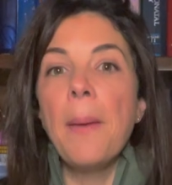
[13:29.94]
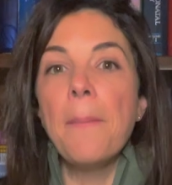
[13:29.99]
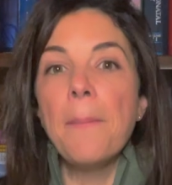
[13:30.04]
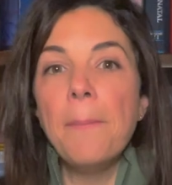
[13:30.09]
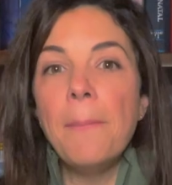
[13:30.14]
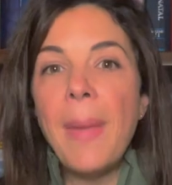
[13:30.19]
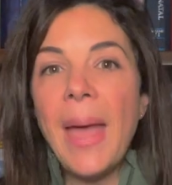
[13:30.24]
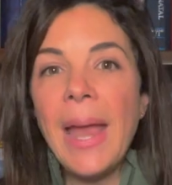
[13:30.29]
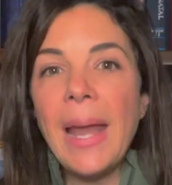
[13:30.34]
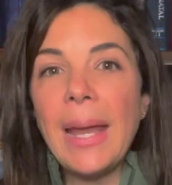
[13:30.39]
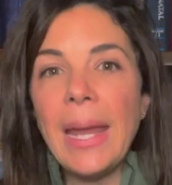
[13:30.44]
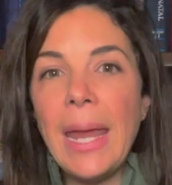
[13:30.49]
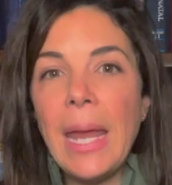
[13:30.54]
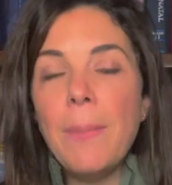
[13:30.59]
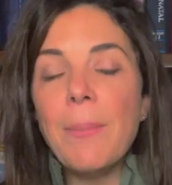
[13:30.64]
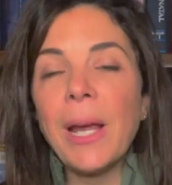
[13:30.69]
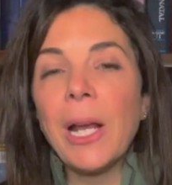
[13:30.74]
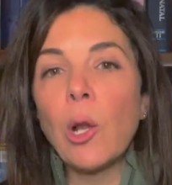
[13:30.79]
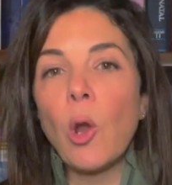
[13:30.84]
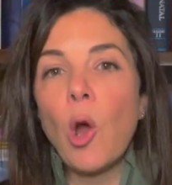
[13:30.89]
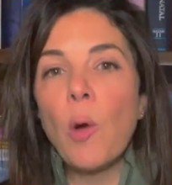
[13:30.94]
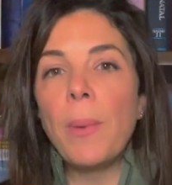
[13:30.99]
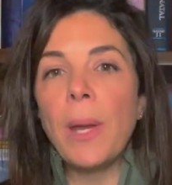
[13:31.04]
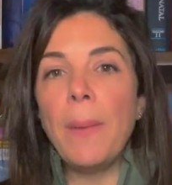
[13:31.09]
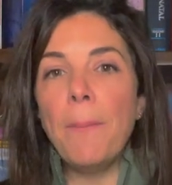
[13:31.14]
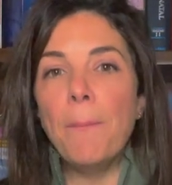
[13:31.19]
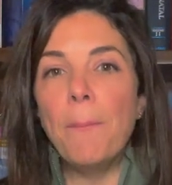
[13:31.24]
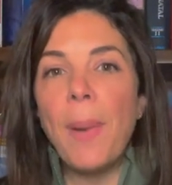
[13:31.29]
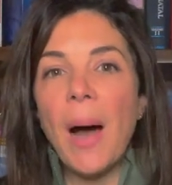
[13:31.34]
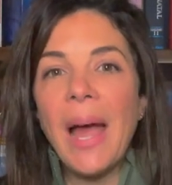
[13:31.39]

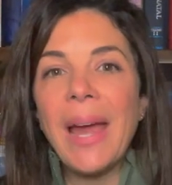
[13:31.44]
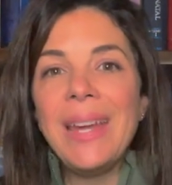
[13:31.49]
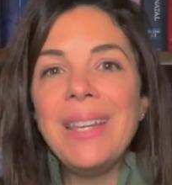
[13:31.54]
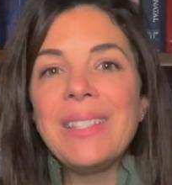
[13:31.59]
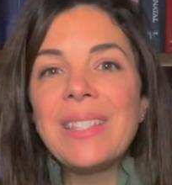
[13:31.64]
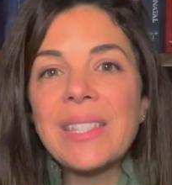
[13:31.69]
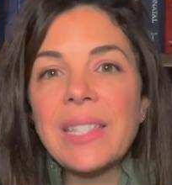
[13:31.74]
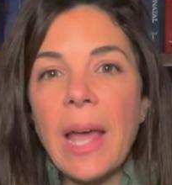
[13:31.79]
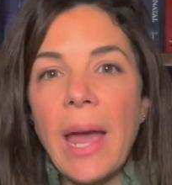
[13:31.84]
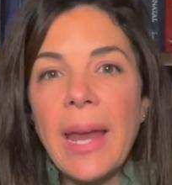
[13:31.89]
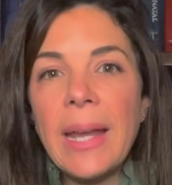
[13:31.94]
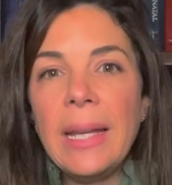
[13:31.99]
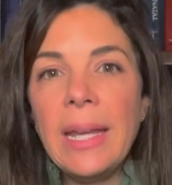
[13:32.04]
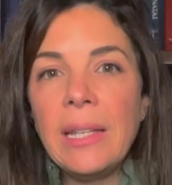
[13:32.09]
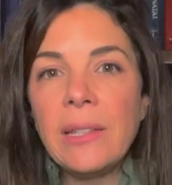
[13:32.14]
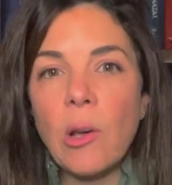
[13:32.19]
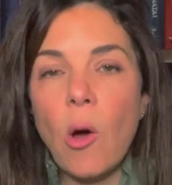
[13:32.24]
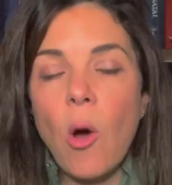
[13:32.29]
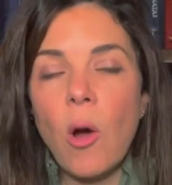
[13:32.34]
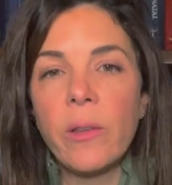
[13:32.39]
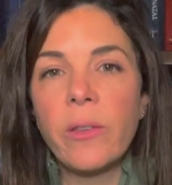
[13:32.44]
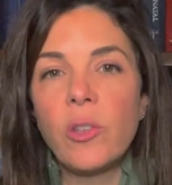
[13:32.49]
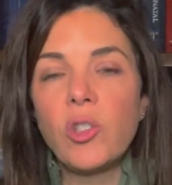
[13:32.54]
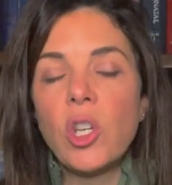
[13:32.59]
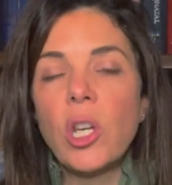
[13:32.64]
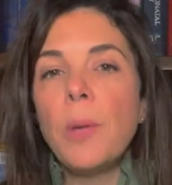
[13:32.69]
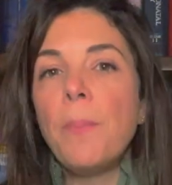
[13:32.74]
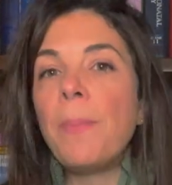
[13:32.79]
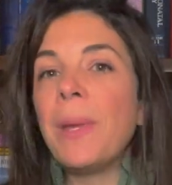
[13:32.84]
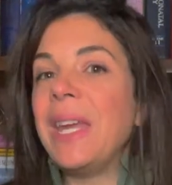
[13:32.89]
Methemoglobin binds tightly to
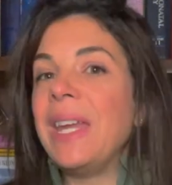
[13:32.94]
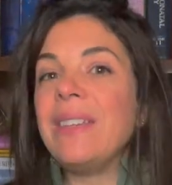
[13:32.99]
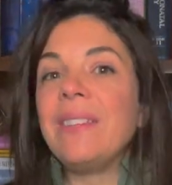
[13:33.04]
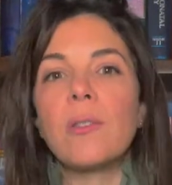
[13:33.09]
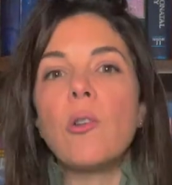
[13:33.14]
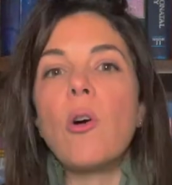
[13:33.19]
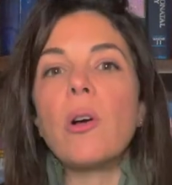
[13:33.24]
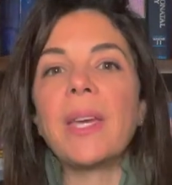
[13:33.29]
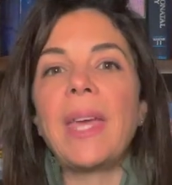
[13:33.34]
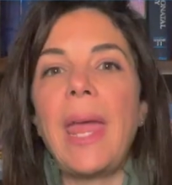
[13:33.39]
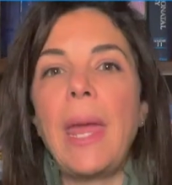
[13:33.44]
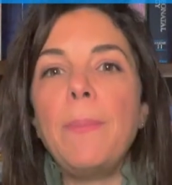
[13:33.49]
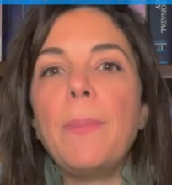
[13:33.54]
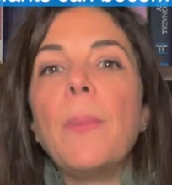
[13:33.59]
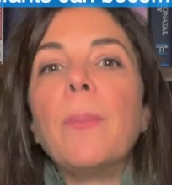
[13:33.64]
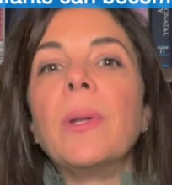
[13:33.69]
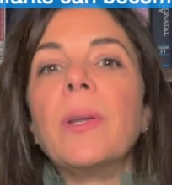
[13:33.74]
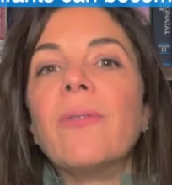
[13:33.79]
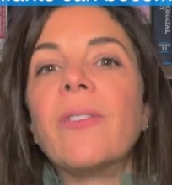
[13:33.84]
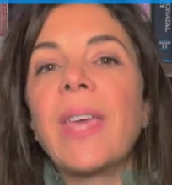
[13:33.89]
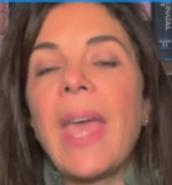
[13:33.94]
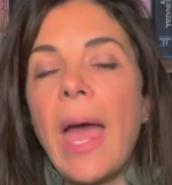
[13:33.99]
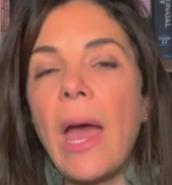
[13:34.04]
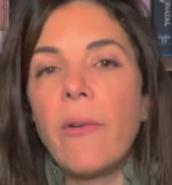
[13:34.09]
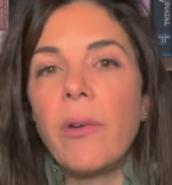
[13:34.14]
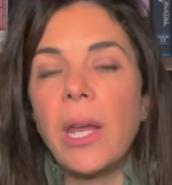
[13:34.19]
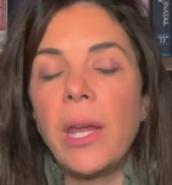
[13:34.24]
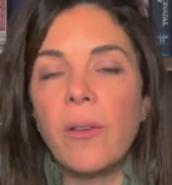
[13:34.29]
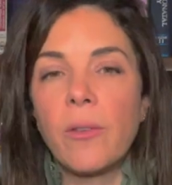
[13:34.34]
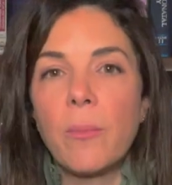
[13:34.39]
oxygen, but it's not capable of
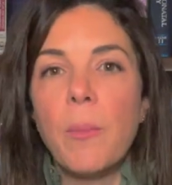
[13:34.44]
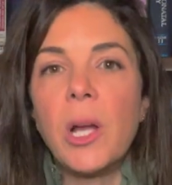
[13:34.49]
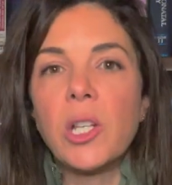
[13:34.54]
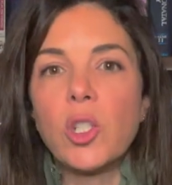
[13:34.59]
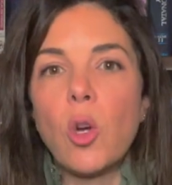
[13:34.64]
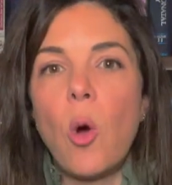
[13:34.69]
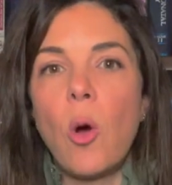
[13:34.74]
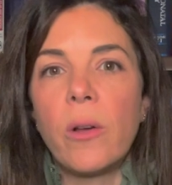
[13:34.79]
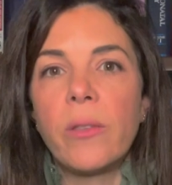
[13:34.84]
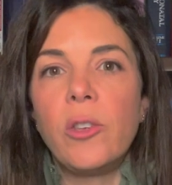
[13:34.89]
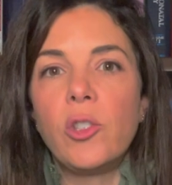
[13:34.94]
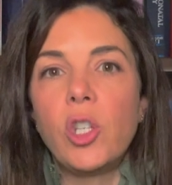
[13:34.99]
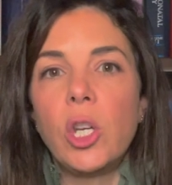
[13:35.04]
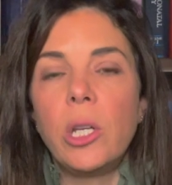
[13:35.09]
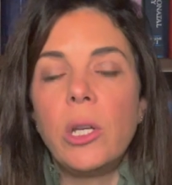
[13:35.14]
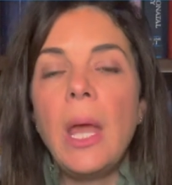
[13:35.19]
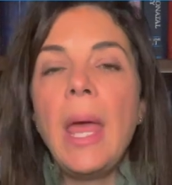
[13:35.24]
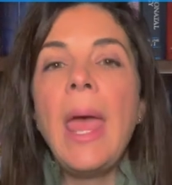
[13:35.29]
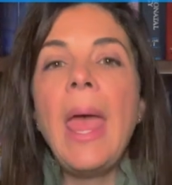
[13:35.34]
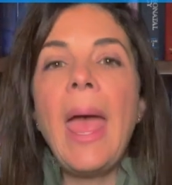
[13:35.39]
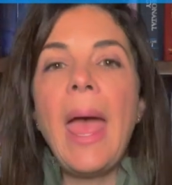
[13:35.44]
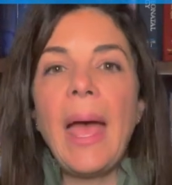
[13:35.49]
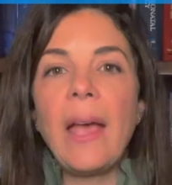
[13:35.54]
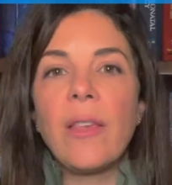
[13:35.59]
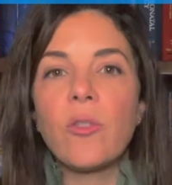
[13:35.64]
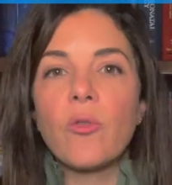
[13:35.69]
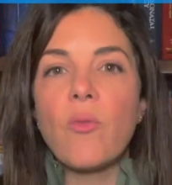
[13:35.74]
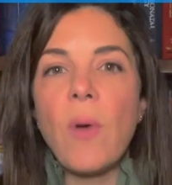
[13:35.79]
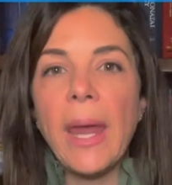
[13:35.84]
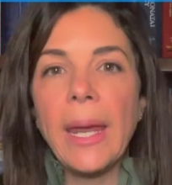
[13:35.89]
carrying as much oxygen
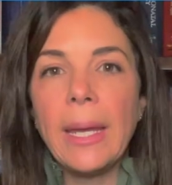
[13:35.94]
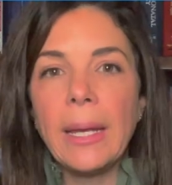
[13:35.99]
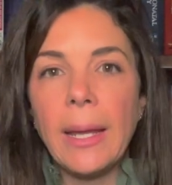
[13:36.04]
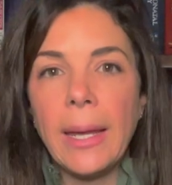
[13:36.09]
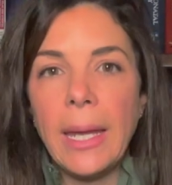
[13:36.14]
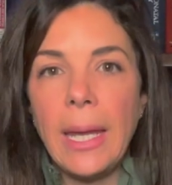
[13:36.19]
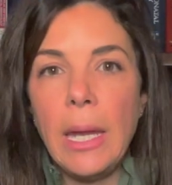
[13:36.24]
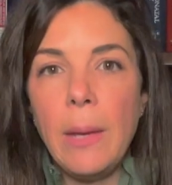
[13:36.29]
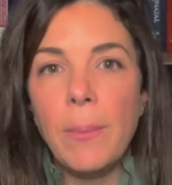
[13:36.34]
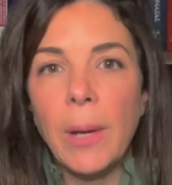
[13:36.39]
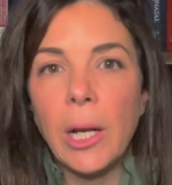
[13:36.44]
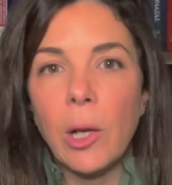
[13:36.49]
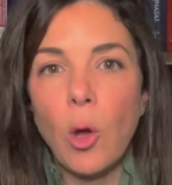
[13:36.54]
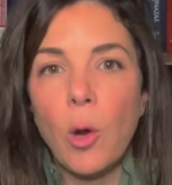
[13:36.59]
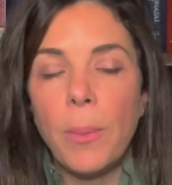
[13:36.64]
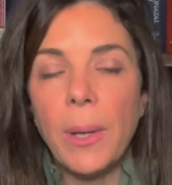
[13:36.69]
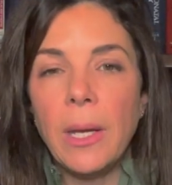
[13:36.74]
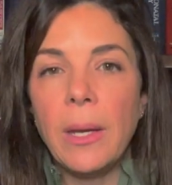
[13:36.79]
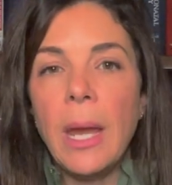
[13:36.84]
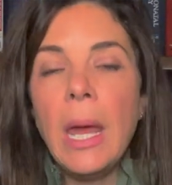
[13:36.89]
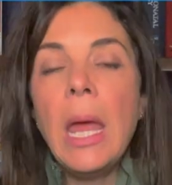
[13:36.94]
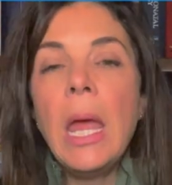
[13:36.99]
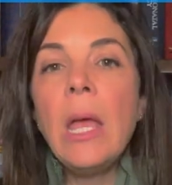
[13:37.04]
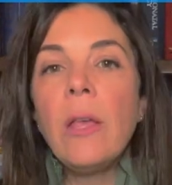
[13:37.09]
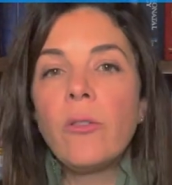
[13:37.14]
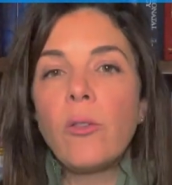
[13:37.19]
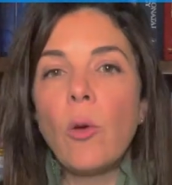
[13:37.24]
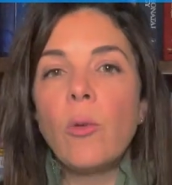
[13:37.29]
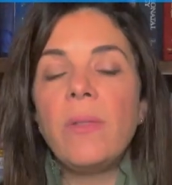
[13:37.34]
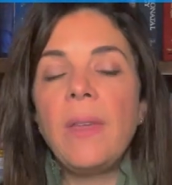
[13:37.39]
as regular hemoglobin.
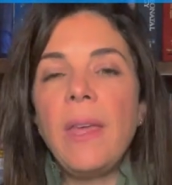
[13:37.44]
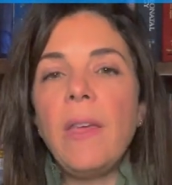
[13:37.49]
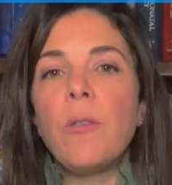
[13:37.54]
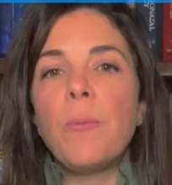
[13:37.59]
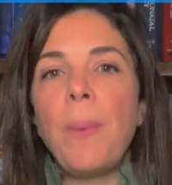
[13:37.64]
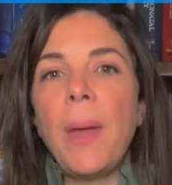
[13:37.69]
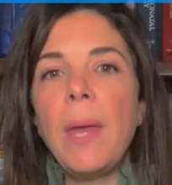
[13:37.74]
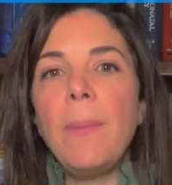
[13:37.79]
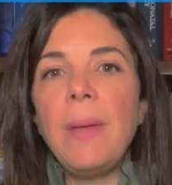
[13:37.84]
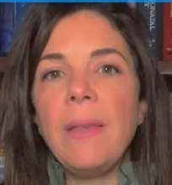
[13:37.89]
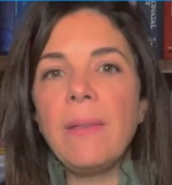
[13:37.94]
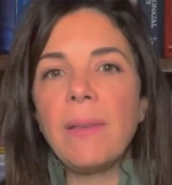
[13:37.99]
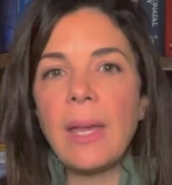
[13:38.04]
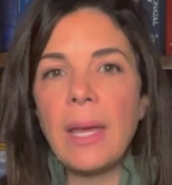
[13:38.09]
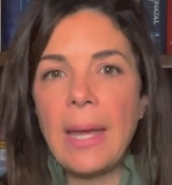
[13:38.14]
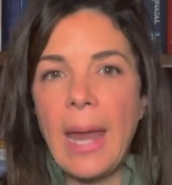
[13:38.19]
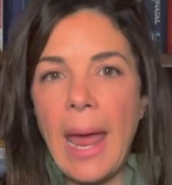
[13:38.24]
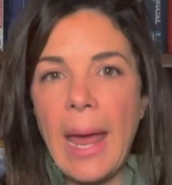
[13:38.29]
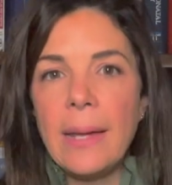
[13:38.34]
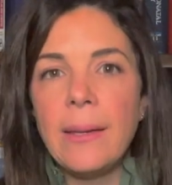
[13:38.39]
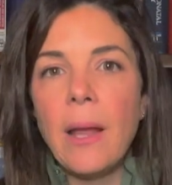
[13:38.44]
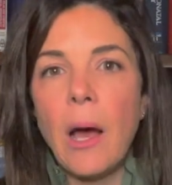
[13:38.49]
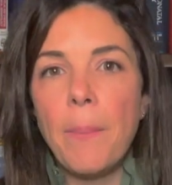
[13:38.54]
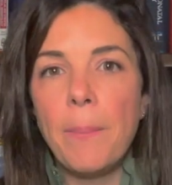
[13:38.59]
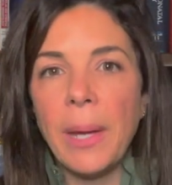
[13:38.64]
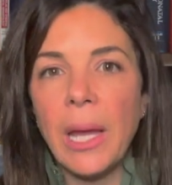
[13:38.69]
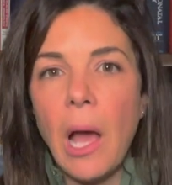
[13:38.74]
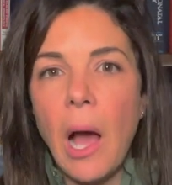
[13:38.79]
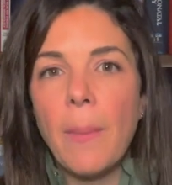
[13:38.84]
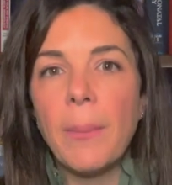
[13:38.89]
So these babies can end up
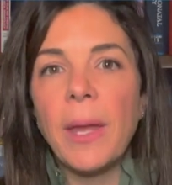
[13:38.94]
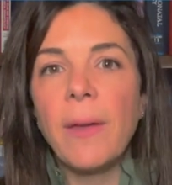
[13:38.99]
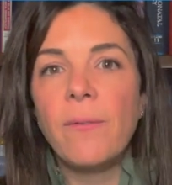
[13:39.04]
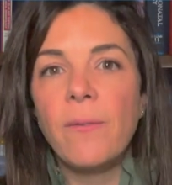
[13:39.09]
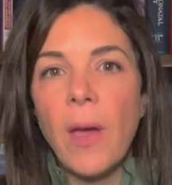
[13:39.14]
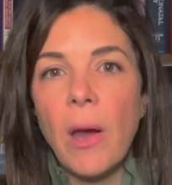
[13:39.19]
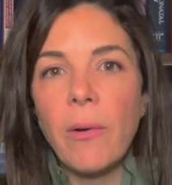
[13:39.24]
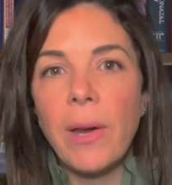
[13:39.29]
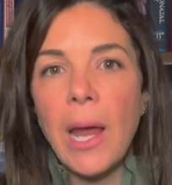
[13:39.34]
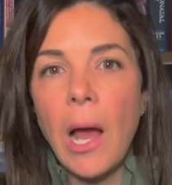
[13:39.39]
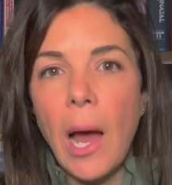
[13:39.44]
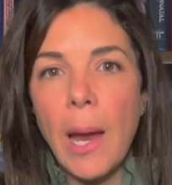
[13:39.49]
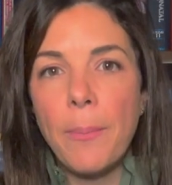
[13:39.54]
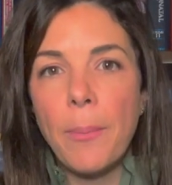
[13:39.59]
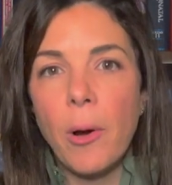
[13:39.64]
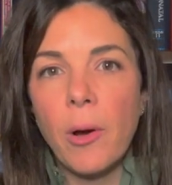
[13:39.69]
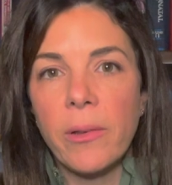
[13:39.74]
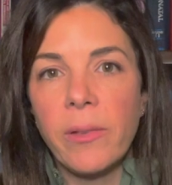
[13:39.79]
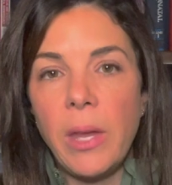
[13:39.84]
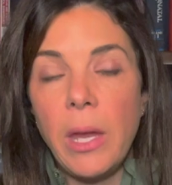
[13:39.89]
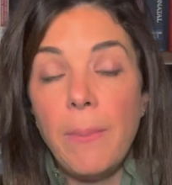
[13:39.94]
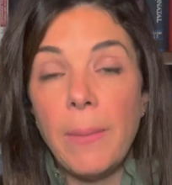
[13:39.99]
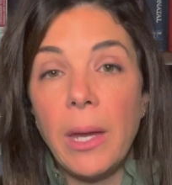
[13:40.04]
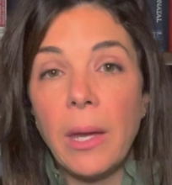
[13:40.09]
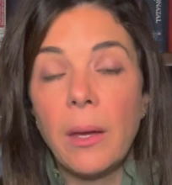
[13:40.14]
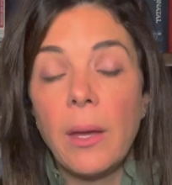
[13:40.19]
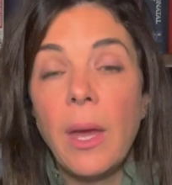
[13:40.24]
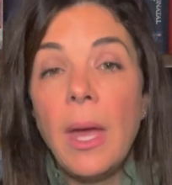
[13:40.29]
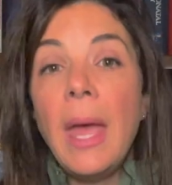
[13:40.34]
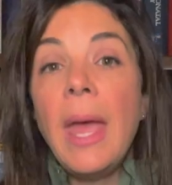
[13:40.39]
becoming very
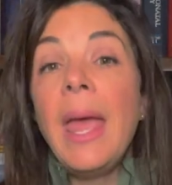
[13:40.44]
hypoxemic.